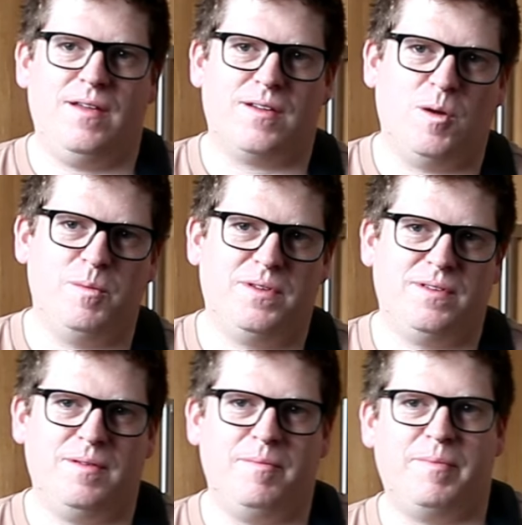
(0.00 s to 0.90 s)

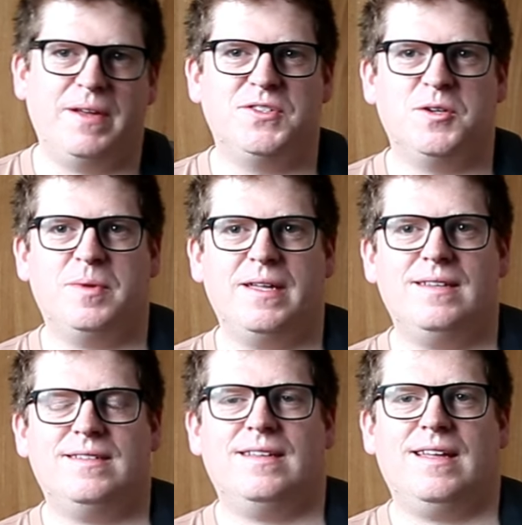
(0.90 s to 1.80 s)
competent banjo
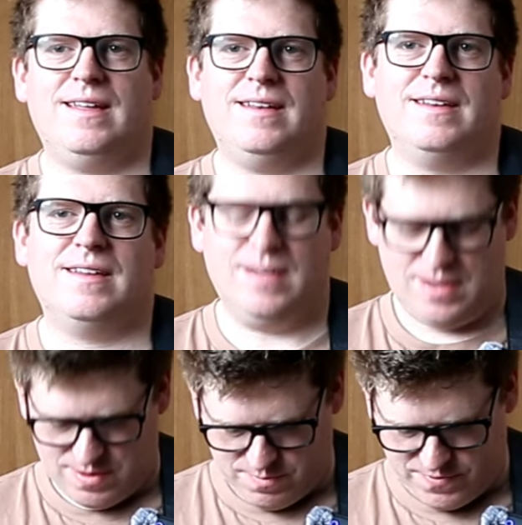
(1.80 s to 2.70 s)
players, and
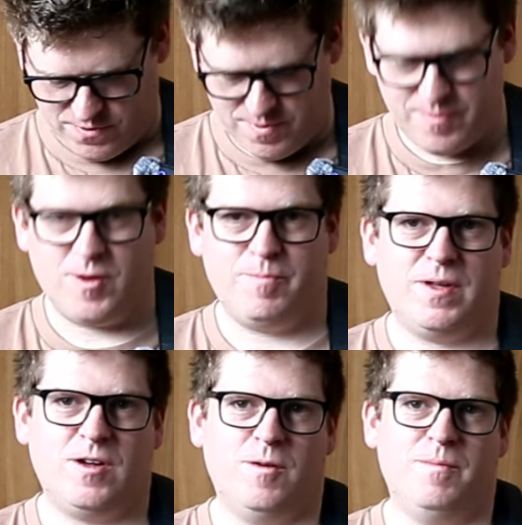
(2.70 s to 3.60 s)
before we
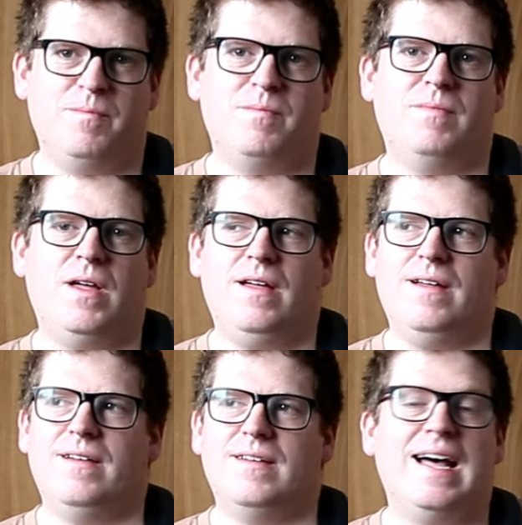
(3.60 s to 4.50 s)
become
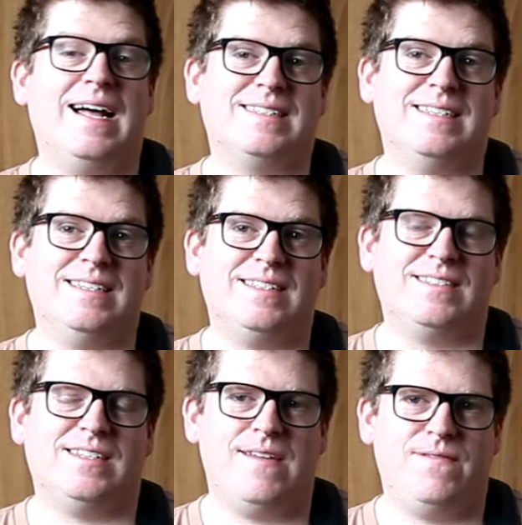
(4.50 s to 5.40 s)

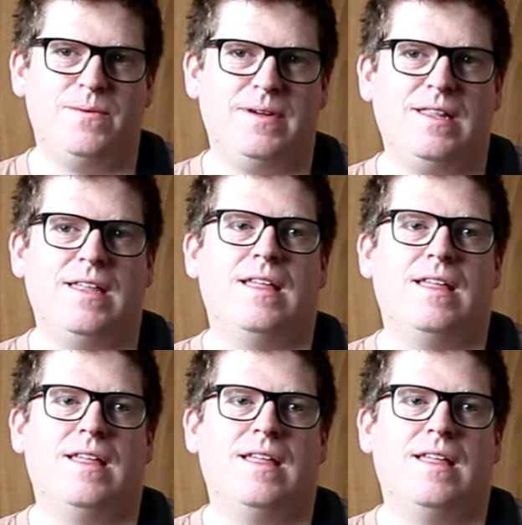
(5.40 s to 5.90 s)
artists, if you will,